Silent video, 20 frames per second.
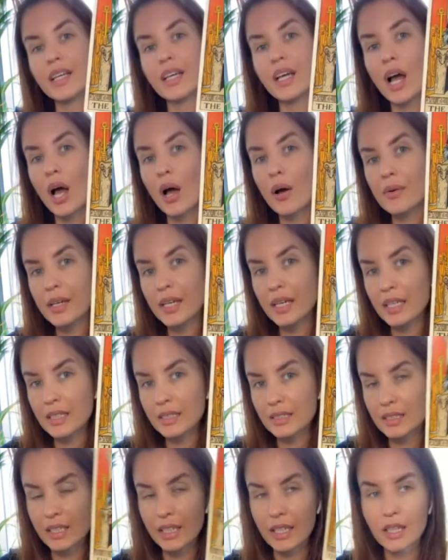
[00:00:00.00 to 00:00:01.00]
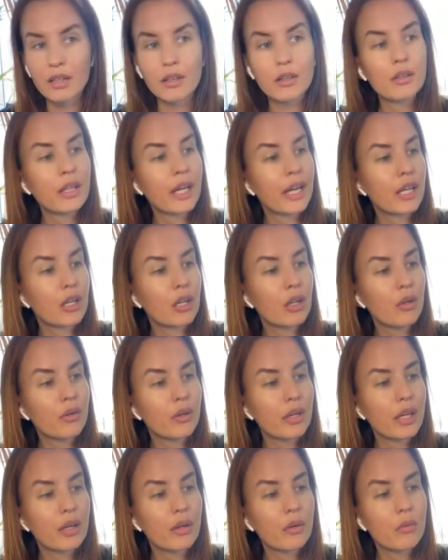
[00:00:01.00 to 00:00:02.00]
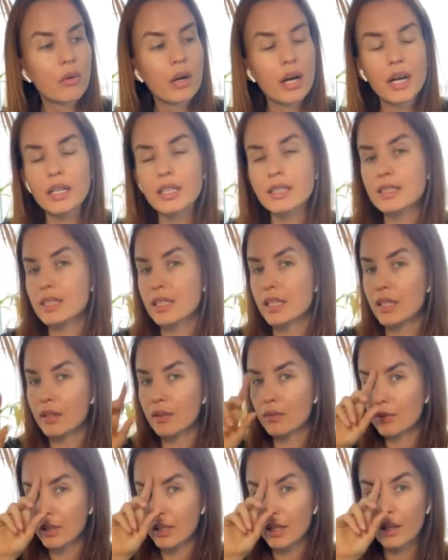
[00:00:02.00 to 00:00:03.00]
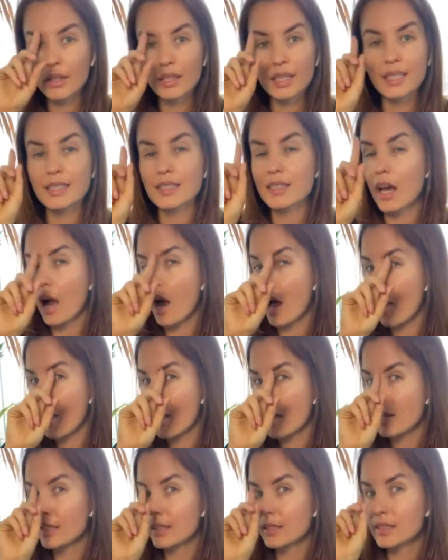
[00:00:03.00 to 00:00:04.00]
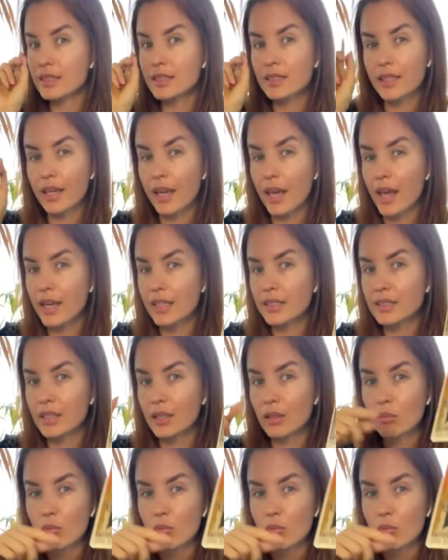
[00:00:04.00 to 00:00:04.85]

how he is like looking, where is his eyes gazing,